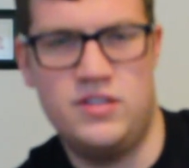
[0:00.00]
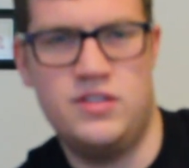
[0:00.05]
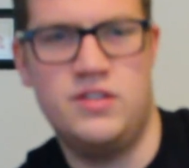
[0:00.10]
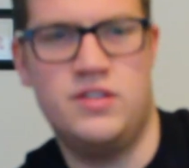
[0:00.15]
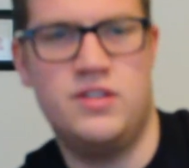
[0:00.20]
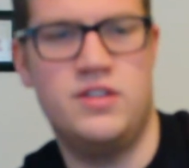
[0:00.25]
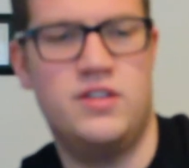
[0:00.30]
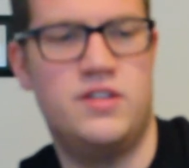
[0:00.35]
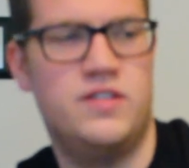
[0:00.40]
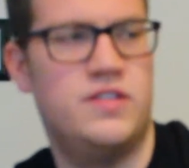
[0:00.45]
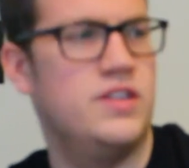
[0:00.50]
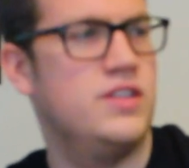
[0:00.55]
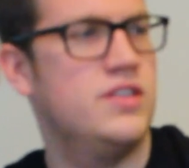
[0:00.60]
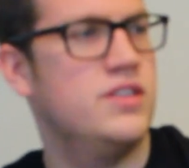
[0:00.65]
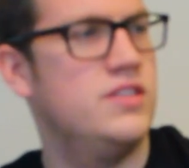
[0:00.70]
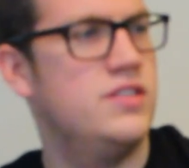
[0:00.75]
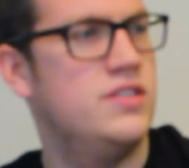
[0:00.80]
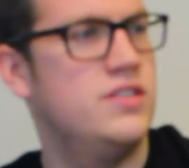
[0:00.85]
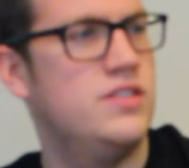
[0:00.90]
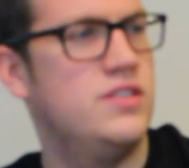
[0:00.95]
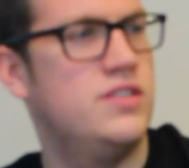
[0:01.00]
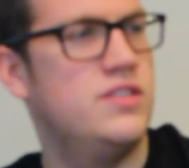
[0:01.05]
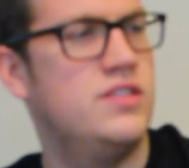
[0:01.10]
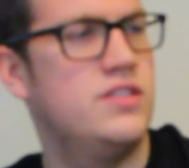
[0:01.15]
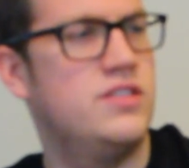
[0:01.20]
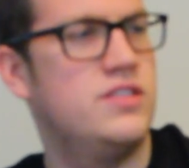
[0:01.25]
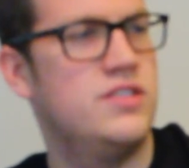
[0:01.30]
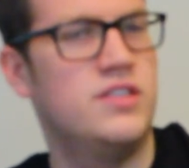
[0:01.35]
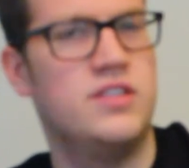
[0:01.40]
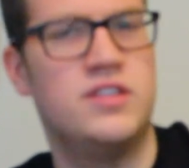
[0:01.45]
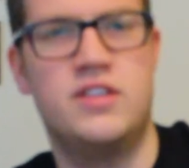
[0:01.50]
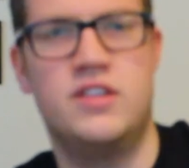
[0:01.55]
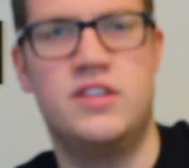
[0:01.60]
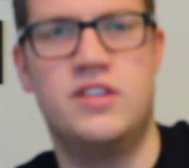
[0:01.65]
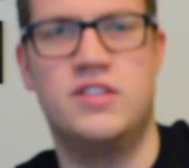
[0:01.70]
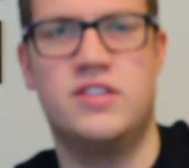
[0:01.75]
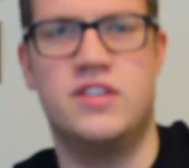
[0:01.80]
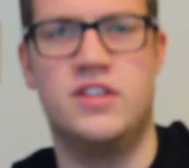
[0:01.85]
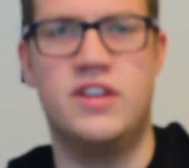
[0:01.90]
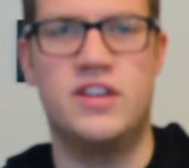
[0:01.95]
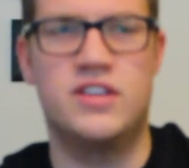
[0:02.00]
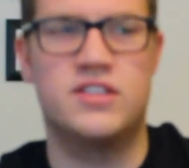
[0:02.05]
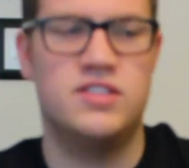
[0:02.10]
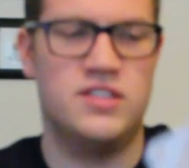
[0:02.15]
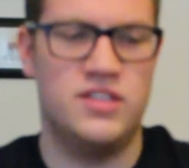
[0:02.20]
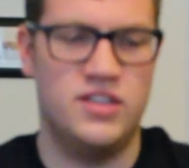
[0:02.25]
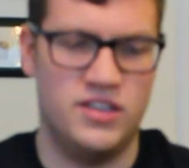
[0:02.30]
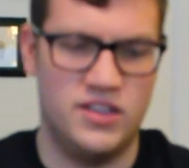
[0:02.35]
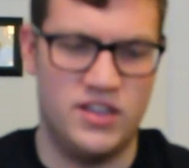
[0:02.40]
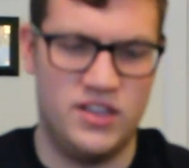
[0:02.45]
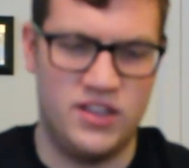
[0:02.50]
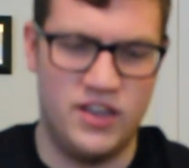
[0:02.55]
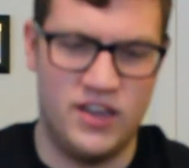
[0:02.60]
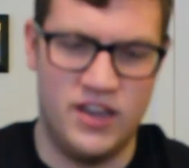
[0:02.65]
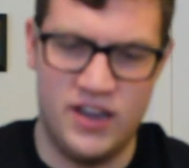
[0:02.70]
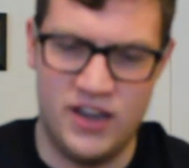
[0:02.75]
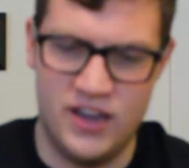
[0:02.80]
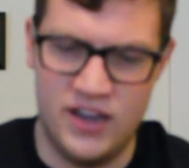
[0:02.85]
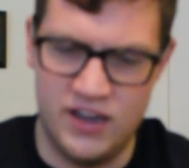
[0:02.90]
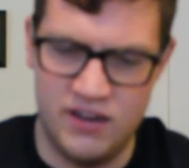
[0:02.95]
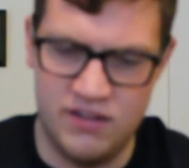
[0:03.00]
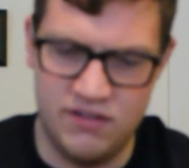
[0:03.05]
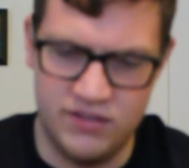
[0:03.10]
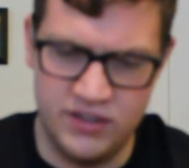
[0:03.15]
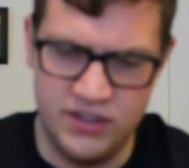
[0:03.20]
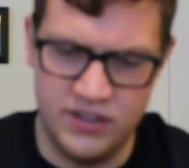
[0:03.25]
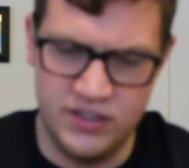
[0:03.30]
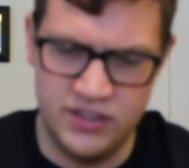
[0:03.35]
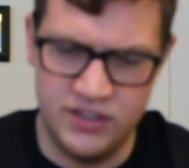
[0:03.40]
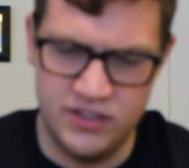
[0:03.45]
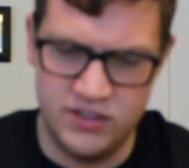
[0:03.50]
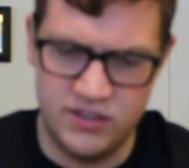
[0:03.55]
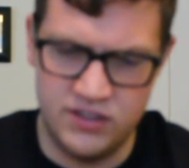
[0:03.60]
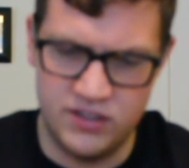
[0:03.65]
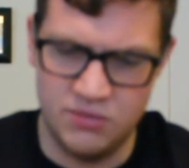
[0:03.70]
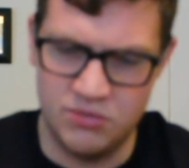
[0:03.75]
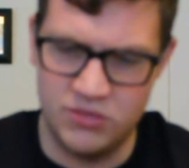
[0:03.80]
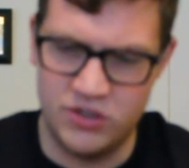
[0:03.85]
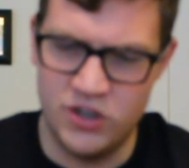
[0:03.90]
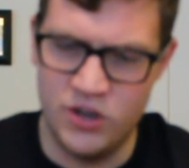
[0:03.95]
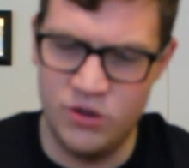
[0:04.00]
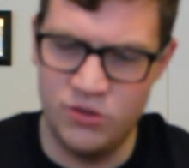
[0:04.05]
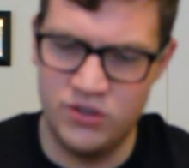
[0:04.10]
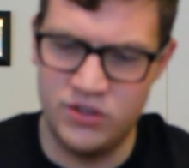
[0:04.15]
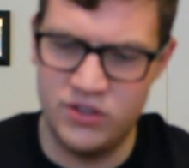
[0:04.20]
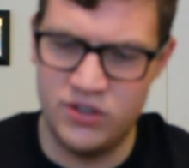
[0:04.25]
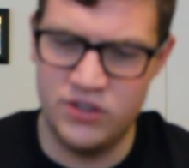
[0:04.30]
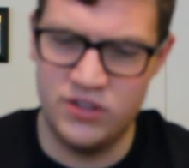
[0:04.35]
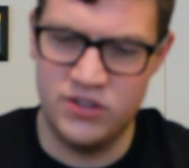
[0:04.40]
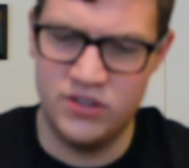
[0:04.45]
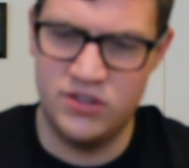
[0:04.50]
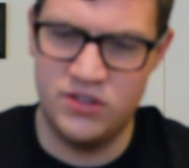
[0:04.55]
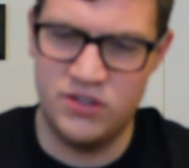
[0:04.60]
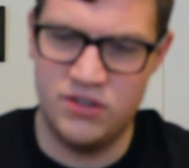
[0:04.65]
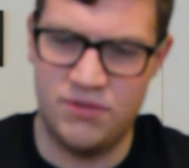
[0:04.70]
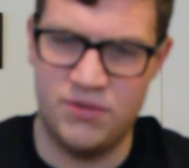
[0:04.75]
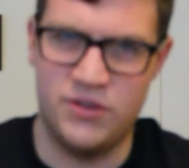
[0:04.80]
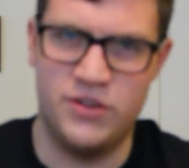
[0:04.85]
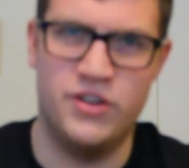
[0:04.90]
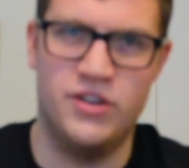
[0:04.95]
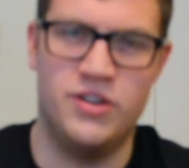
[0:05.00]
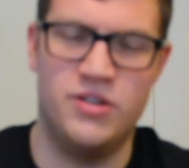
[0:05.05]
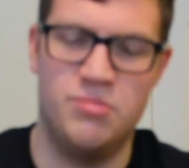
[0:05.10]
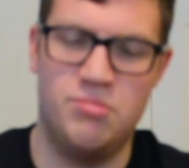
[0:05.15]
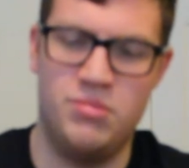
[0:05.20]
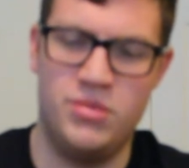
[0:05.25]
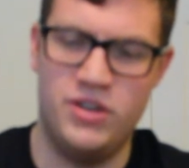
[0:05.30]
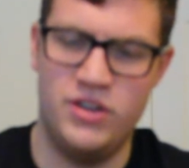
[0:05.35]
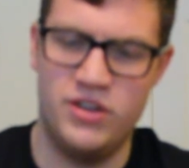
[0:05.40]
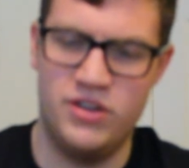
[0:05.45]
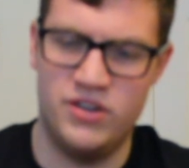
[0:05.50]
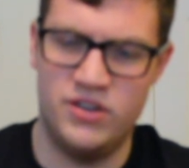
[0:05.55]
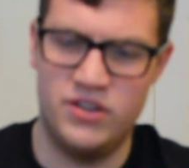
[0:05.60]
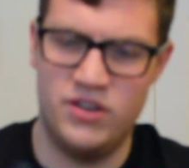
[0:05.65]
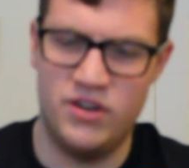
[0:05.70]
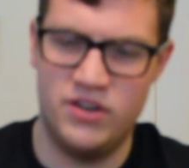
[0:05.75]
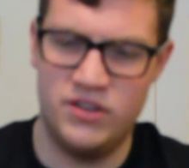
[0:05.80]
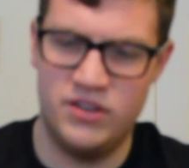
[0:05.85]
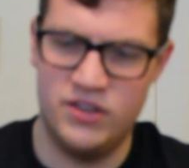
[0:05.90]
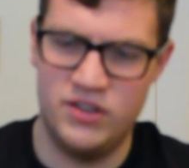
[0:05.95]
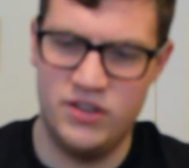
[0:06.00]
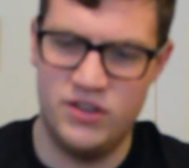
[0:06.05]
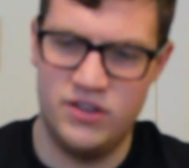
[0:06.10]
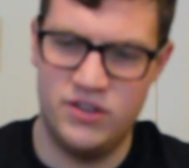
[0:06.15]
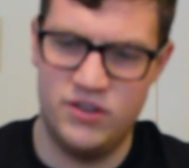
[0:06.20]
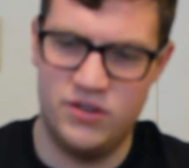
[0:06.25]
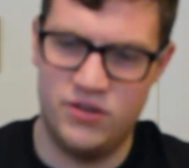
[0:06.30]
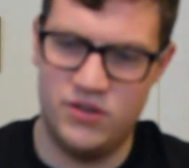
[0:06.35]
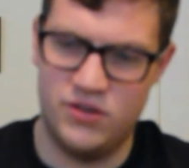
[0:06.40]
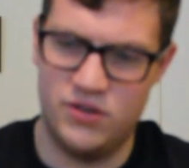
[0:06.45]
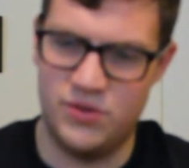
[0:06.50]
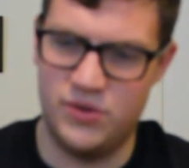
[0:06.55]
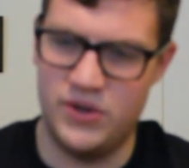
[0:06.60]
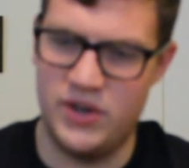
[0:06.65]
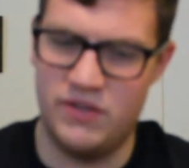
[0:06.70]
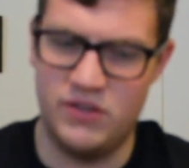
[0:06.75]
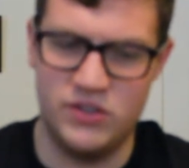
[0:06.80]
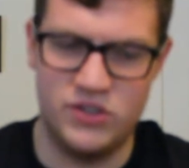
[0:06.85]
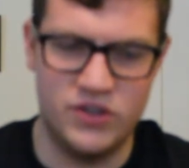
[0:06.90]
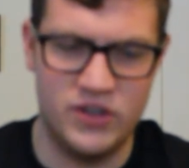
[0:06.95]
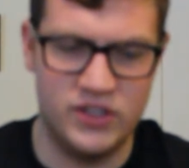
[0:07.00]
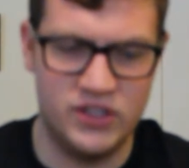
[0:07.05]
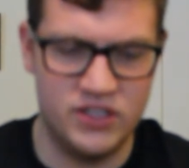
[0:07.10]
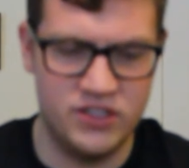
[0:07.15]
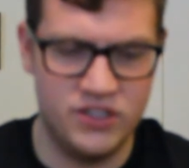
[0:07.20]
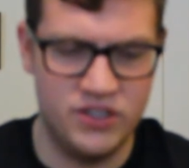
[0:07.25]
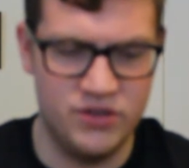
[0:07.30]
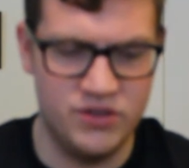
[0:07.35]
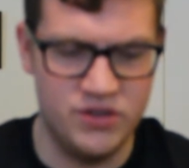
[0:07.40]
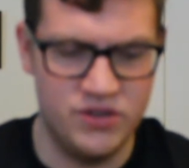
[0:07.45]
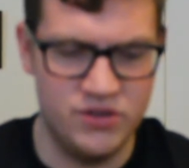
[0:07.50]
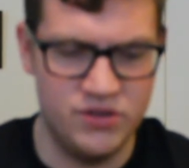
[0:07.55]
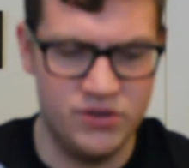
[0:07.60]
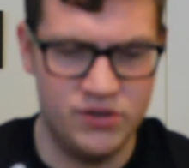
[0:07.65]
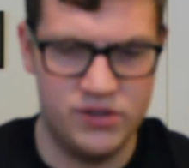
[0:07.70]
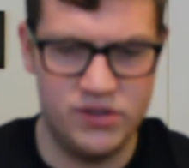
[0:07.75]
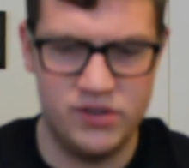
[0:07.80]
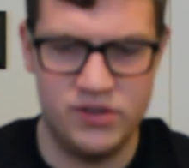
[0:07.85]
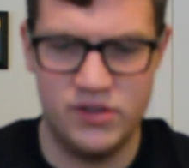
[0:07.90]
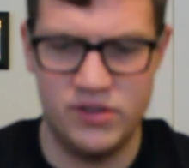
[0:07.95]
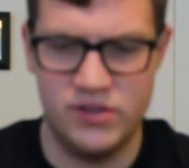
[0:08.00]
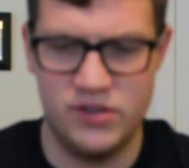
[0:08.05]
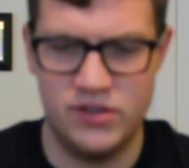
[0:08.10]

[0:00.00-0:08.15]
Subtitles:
Alright. The next thing that they have is some coasters for your beer or whatever drink that you use.